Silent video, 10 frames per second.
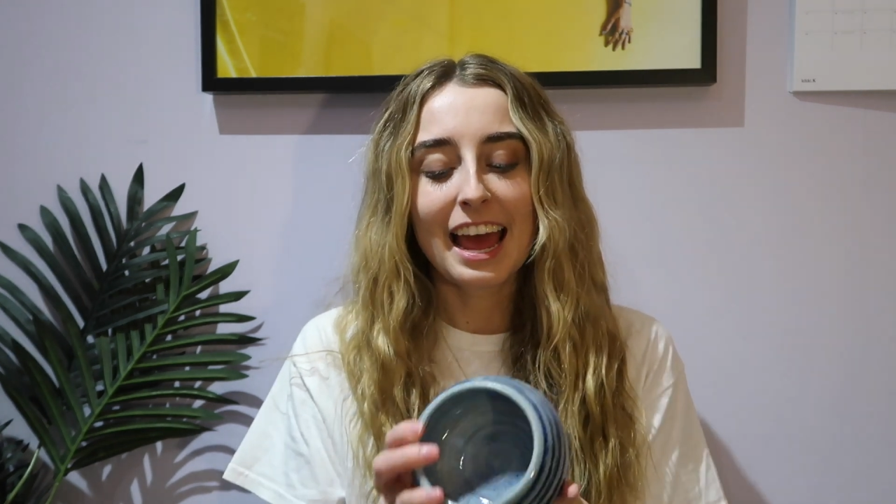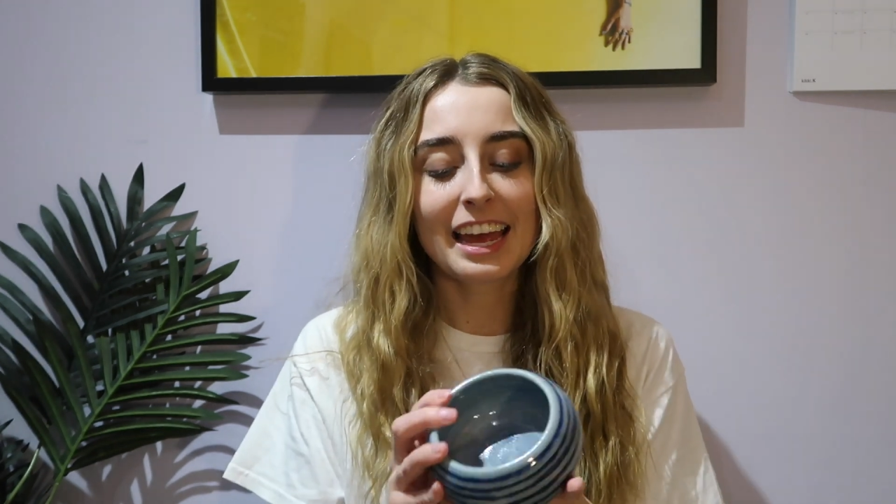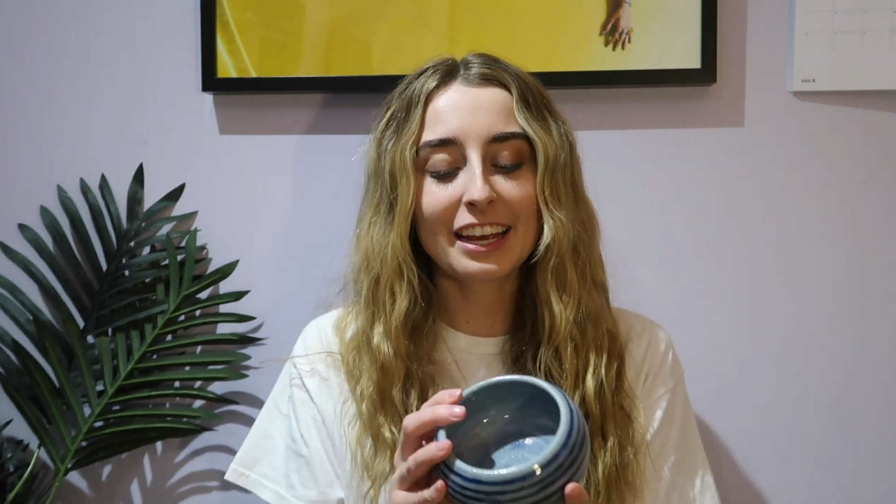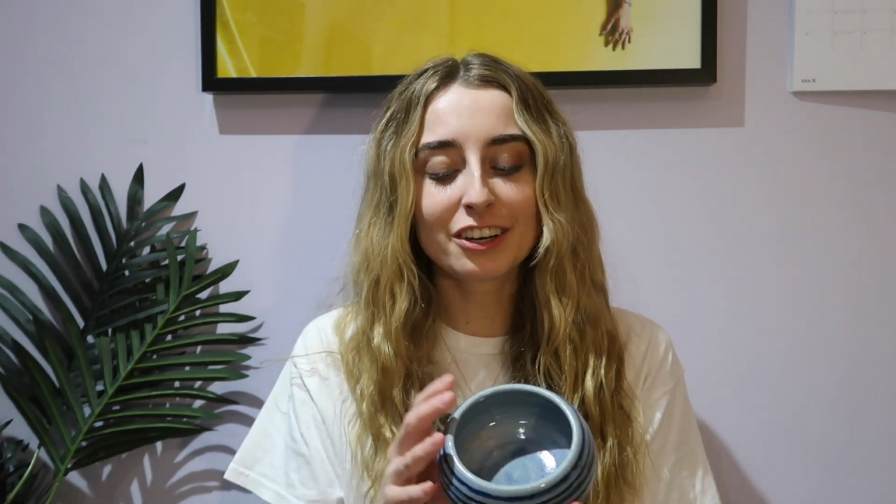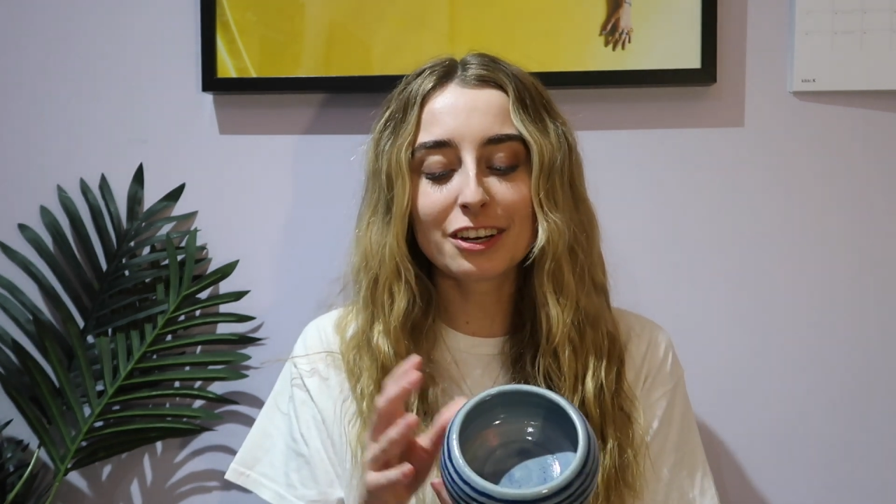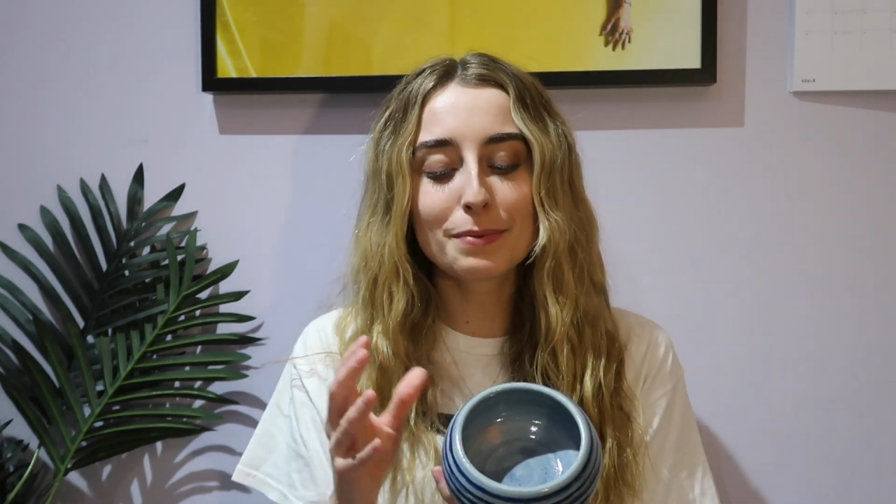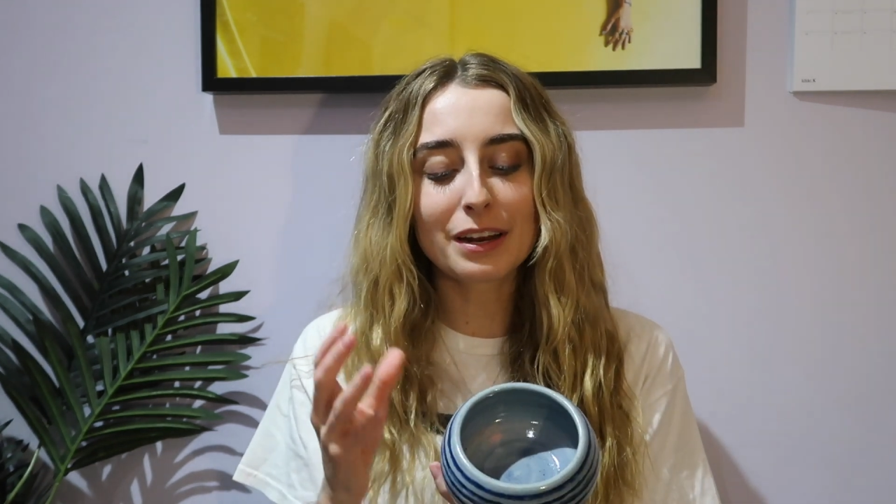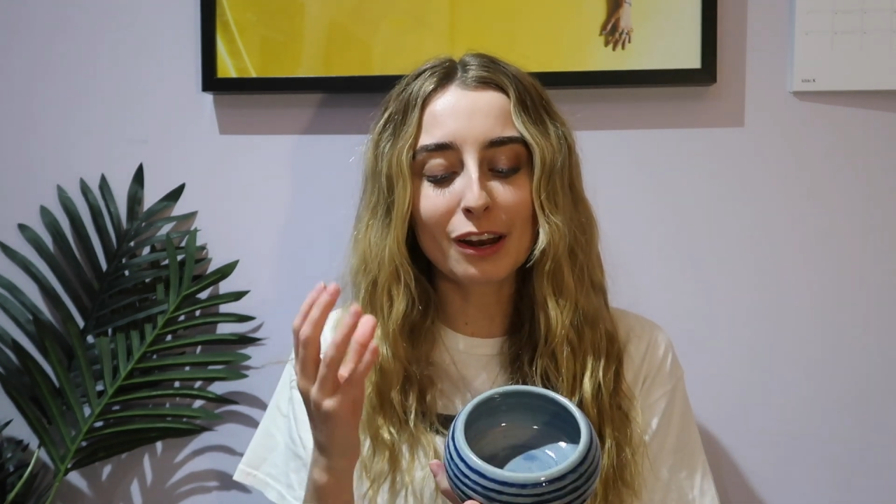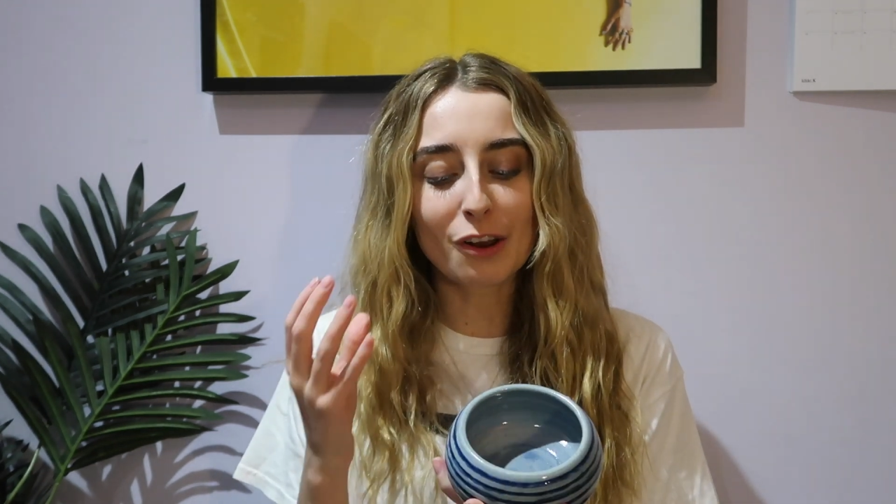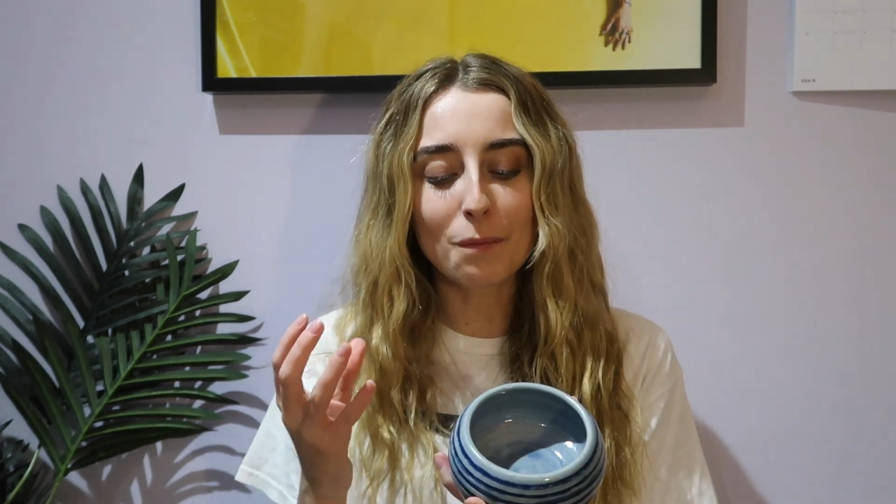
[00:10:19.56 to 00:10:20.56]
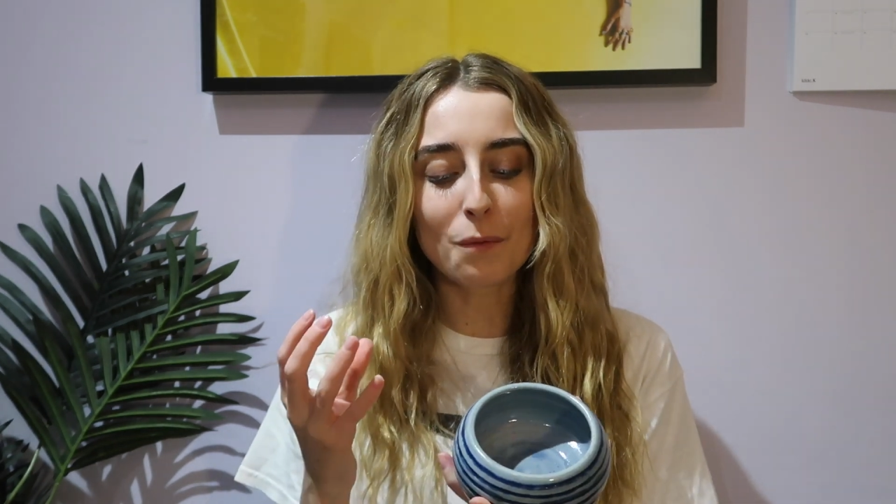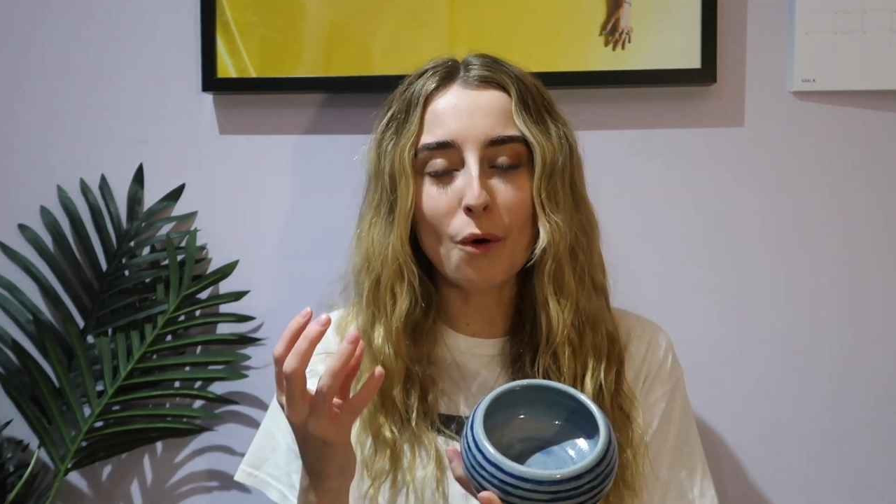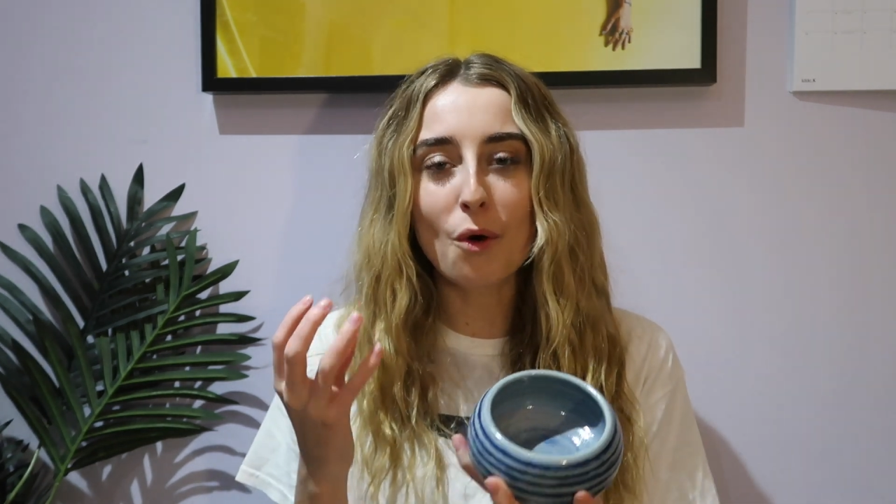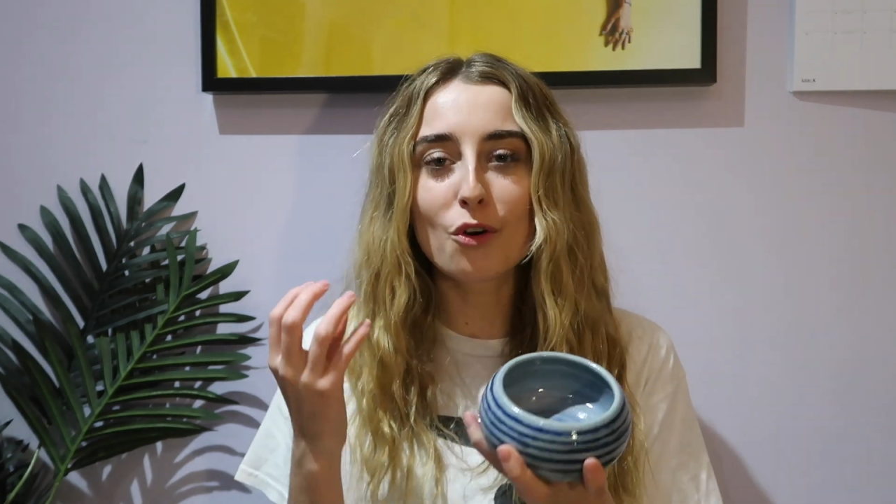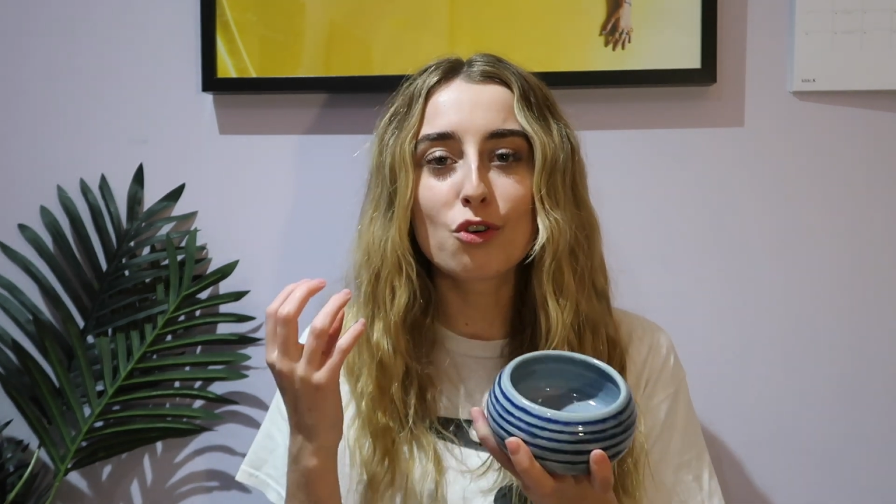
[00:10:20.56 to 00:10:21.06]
It could have been a lot more